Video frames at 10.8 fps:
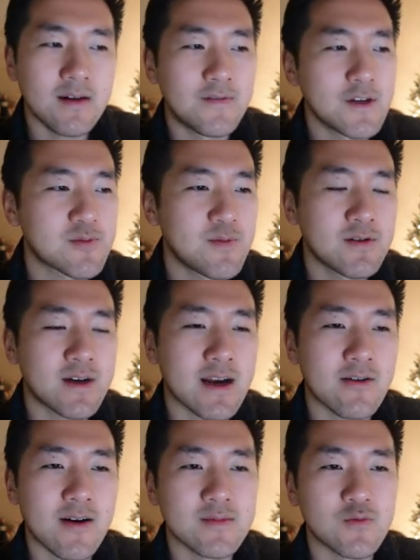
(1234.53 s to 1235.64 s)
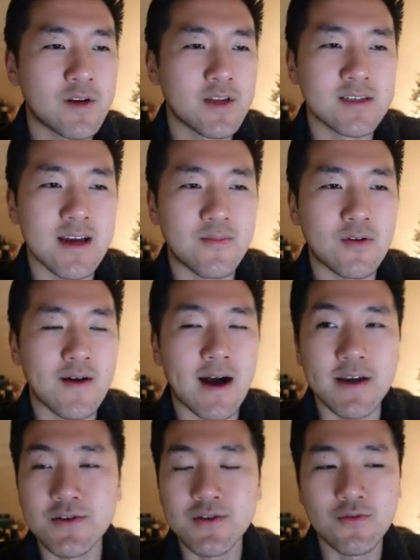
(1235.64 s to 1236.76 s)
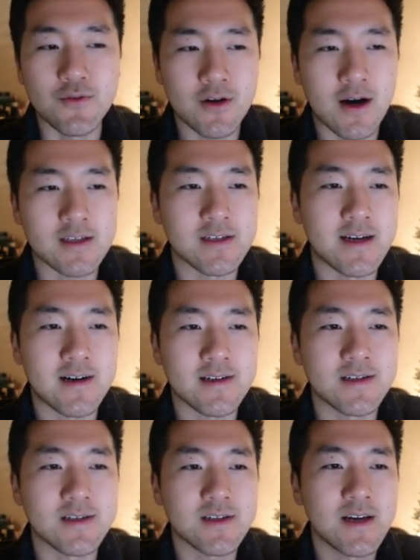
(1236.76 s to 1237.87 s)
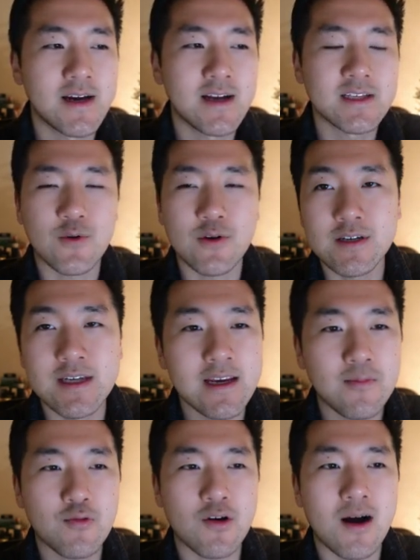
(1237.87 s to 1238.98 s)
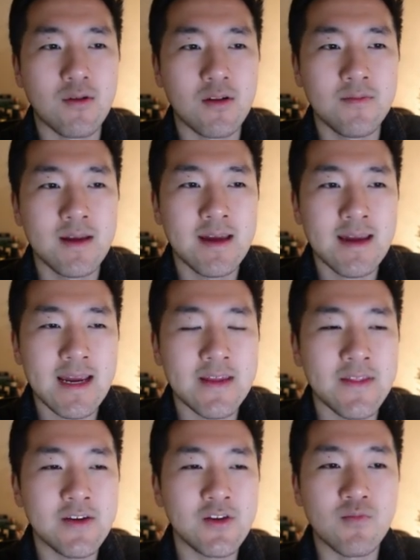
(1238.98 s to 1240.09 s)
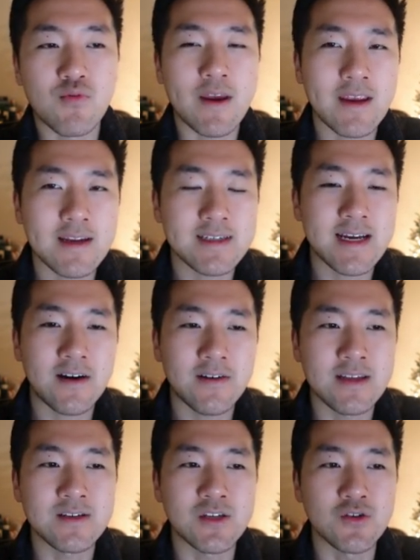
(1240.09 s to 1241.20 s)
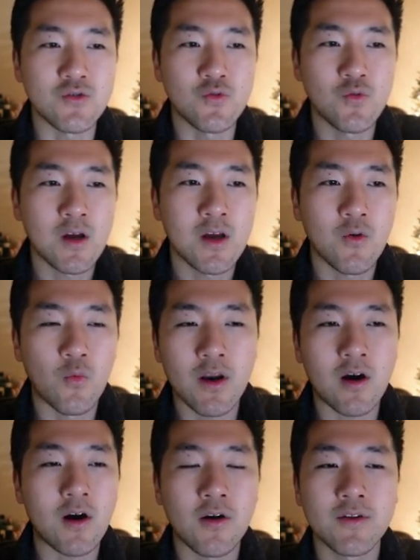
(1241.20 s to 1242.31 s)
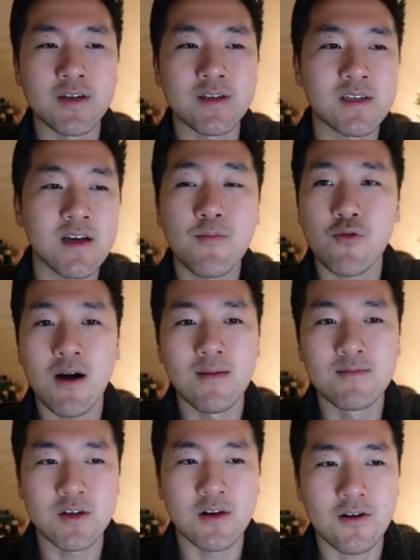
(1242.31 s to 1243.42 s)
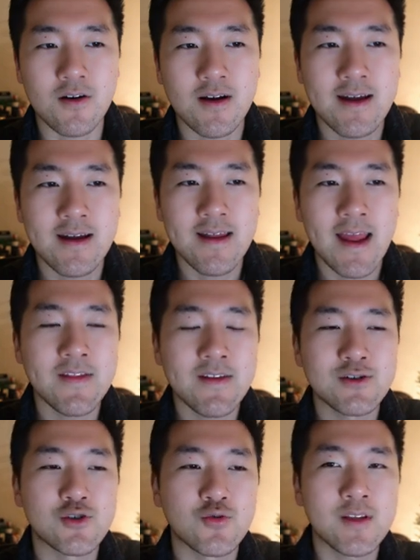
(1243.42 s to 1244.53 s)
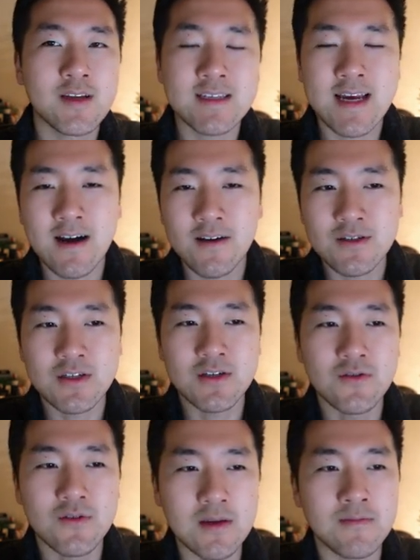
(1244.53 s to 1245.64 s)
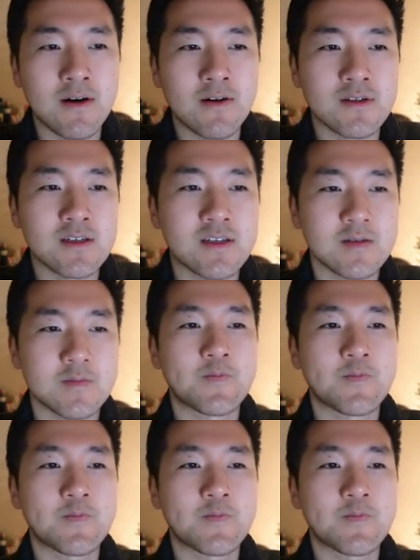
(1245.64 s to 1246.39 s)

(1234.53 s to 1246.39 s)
Fishbone diagram is one example of how you do root cause analysis. It's where you take a problem and then you break it down into what all the subproblems are, and then drilling down to the most